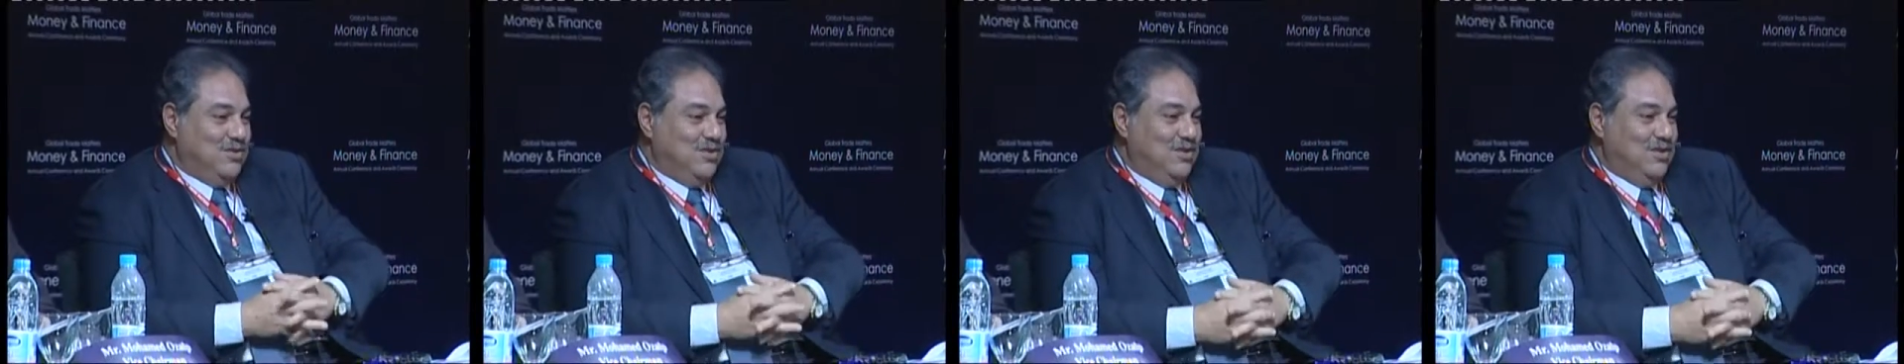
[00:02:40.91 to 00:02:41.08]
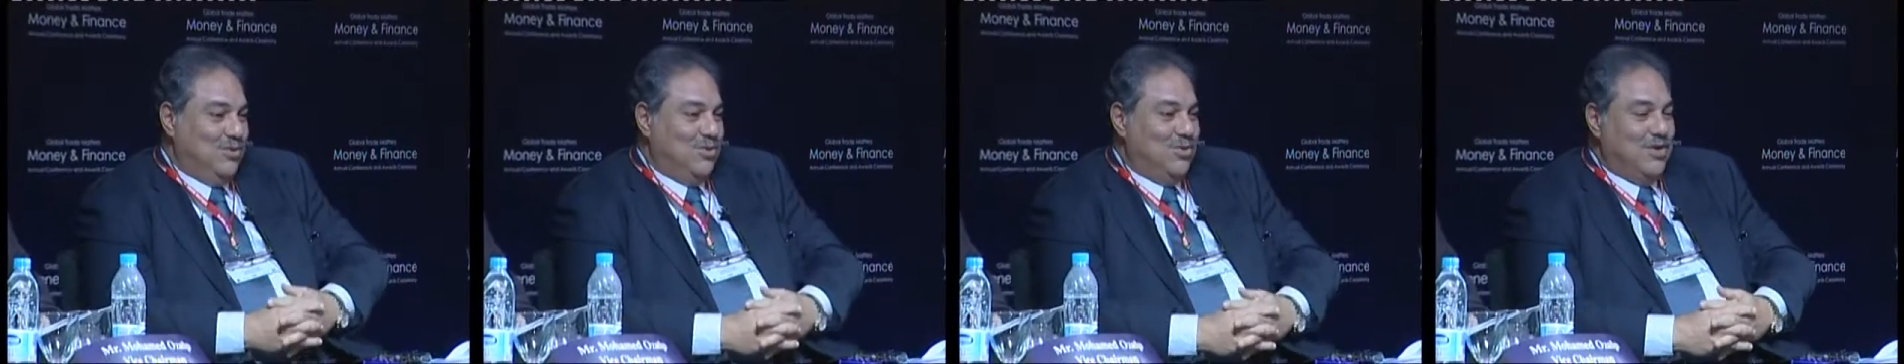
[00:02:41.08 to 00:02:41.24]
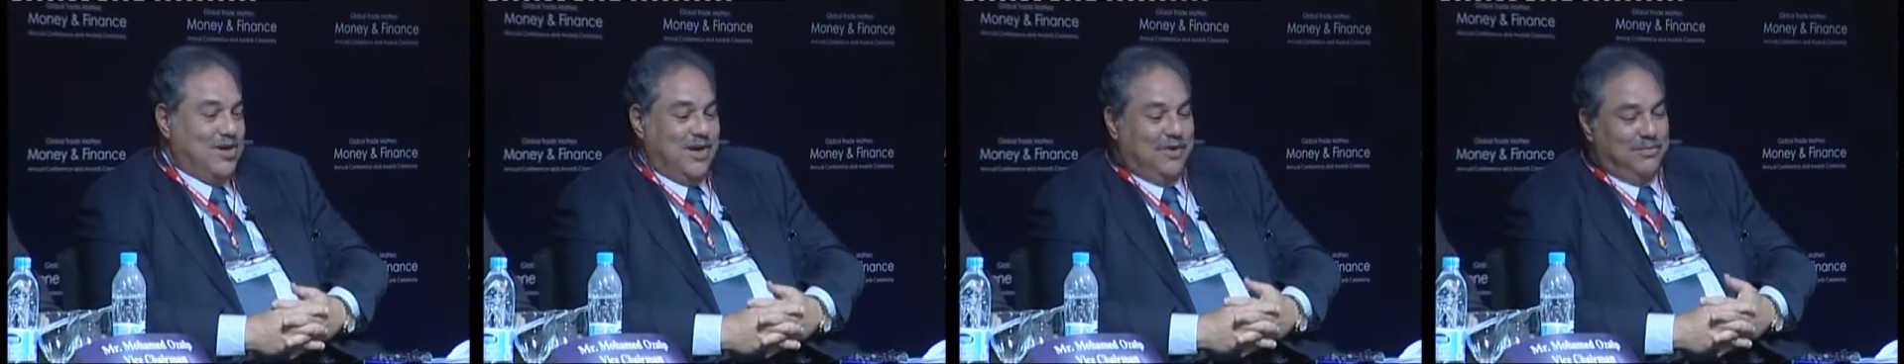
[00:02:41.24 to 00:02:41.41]
a
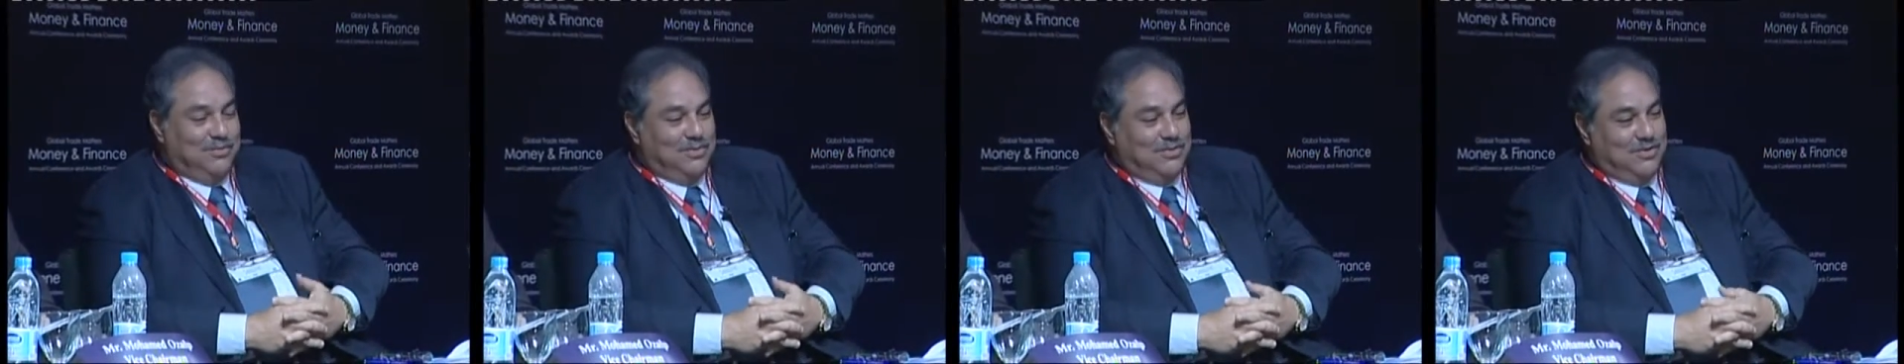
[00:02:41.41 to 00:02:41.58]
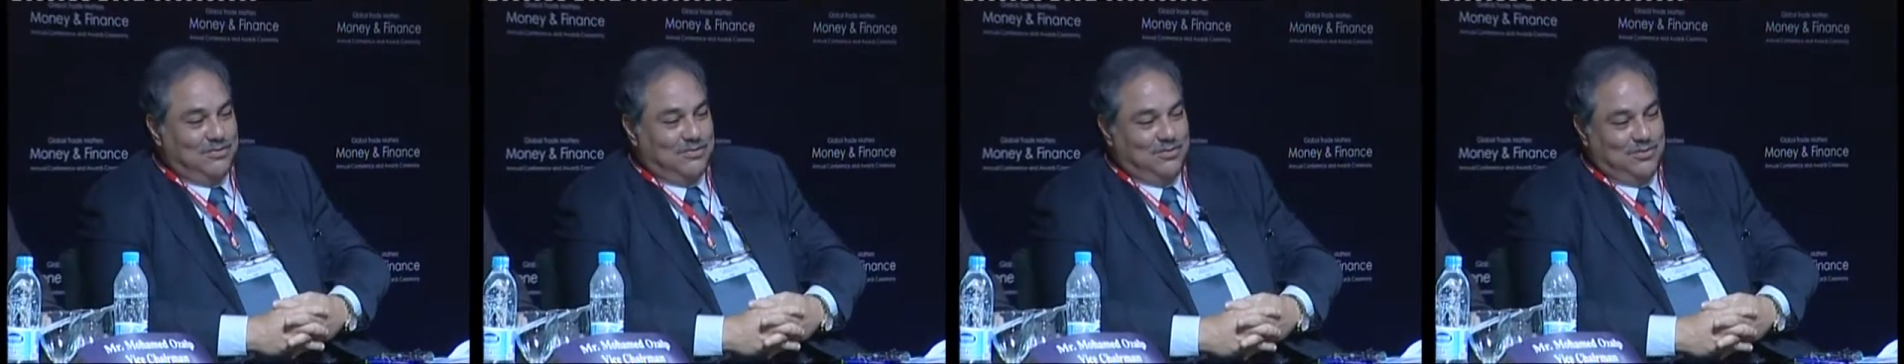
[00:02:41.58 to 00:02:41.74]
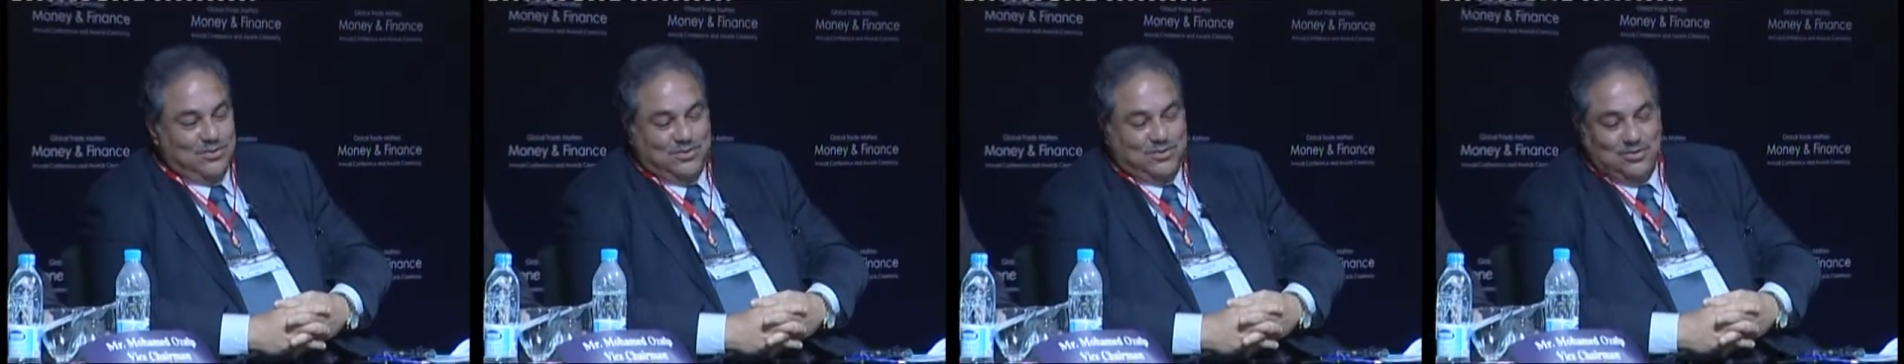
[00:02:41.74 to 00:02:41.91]
new capital,
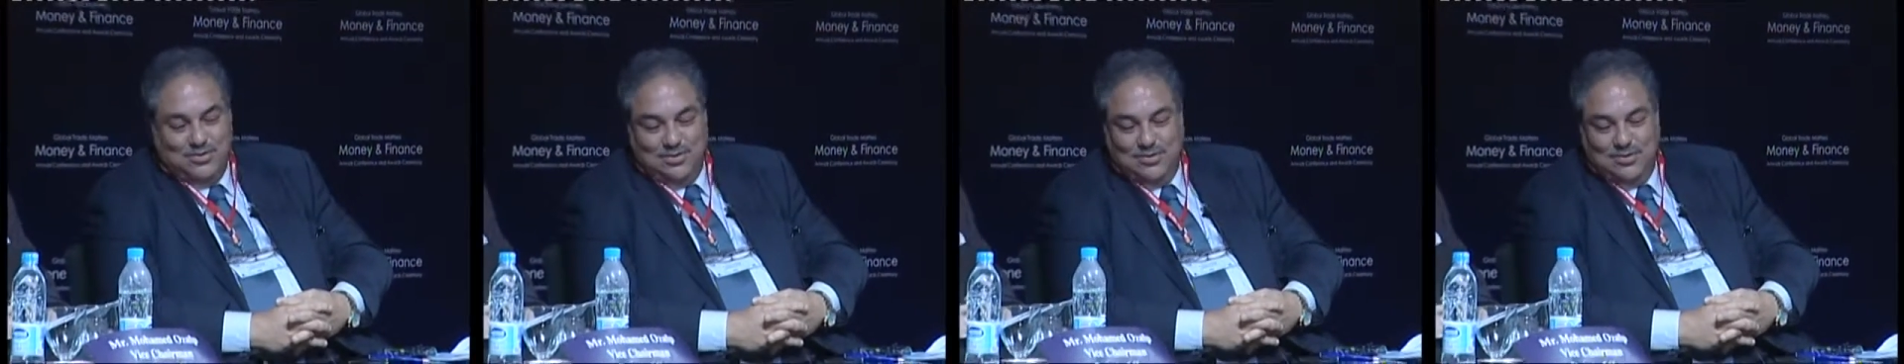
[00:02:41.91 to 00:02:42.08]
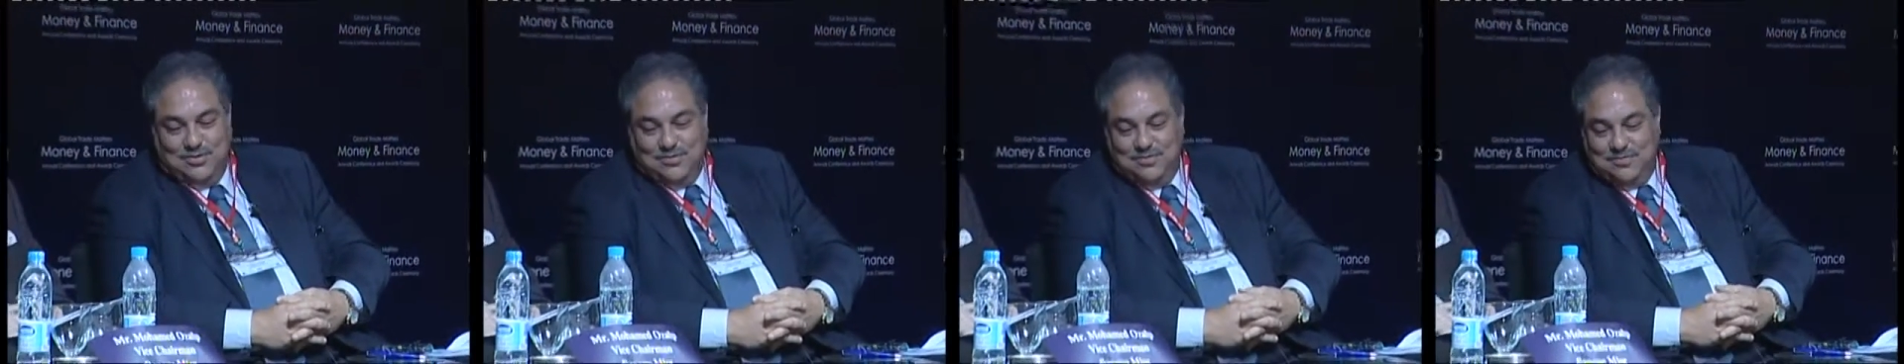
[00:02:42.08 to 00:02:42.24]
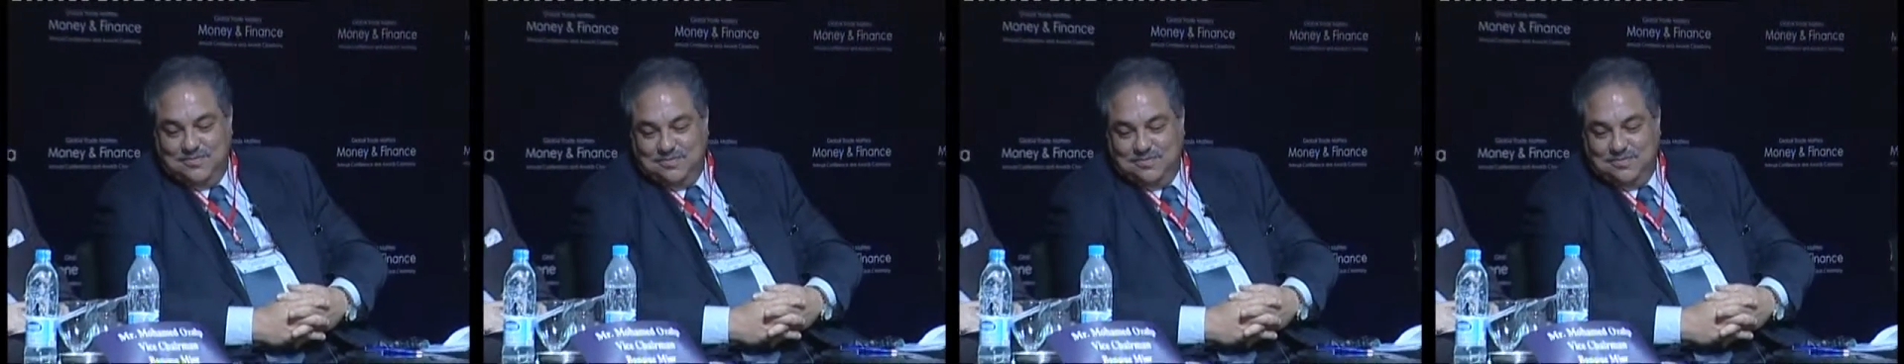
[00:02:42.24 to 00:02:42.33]
for sure.